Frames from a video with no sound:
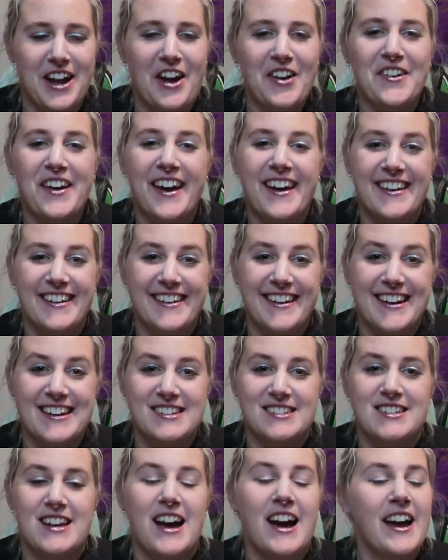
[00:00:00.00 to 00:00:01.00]
Okay
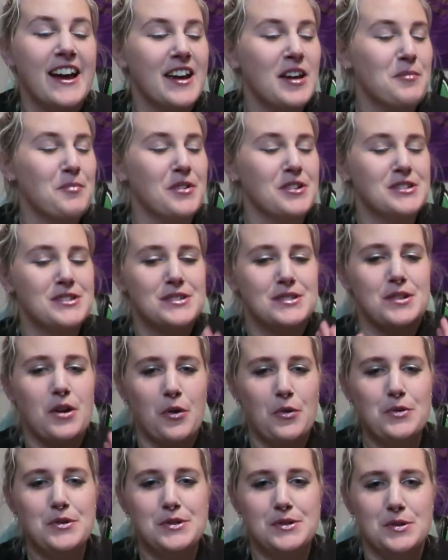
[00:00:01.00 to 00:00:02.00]
guys, I am
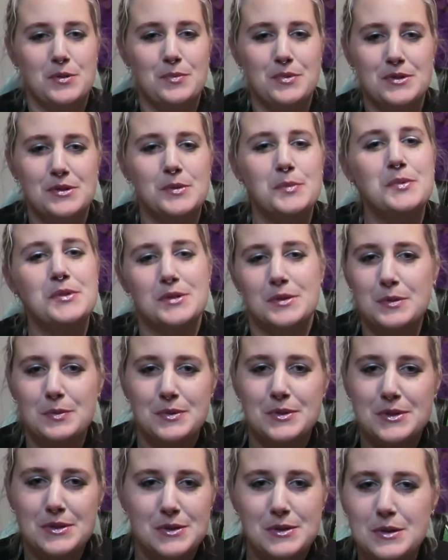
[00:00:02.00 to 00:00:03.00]
so super super
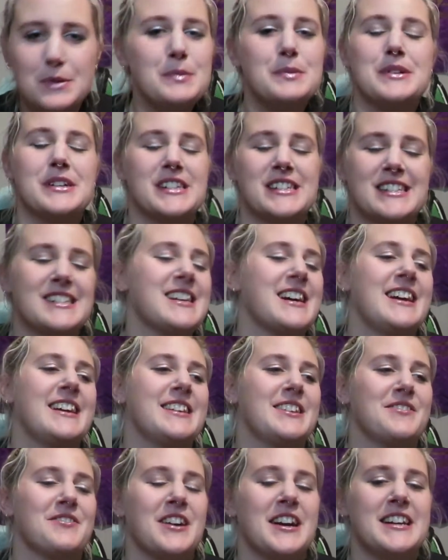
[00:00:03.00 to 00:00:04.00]
super super
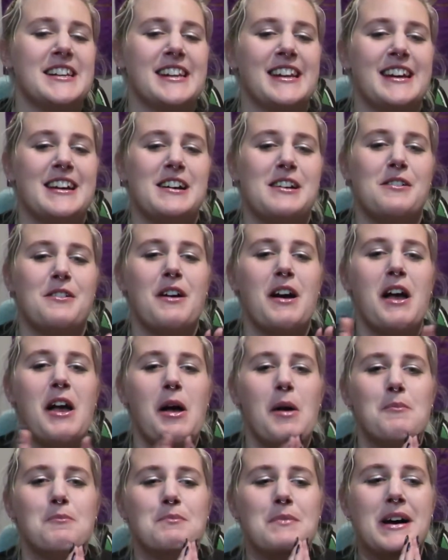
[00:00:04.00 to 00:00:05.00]
excited right now.
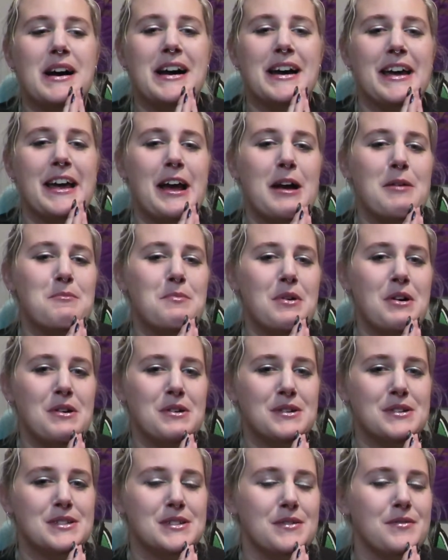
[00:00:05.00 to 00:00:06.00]
My
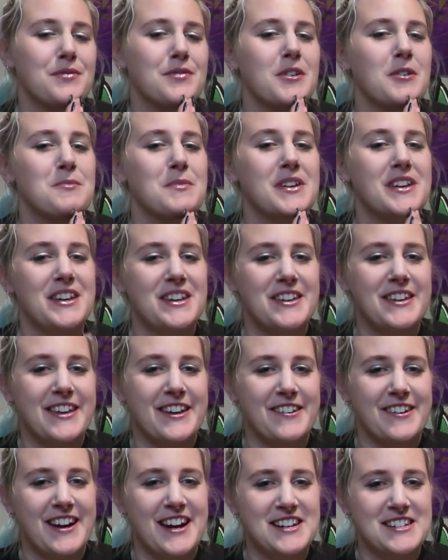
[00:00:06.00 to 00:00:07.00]
box from Geek
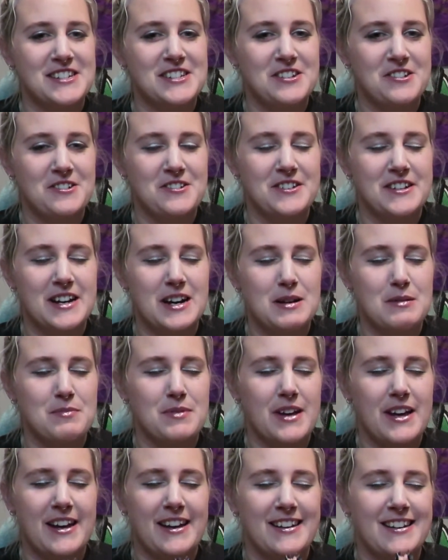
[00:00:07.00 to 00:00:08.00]
Gear has turned
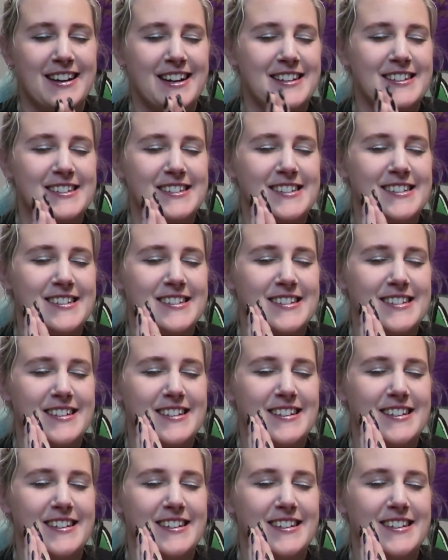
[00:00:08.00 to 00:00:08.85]
up and I just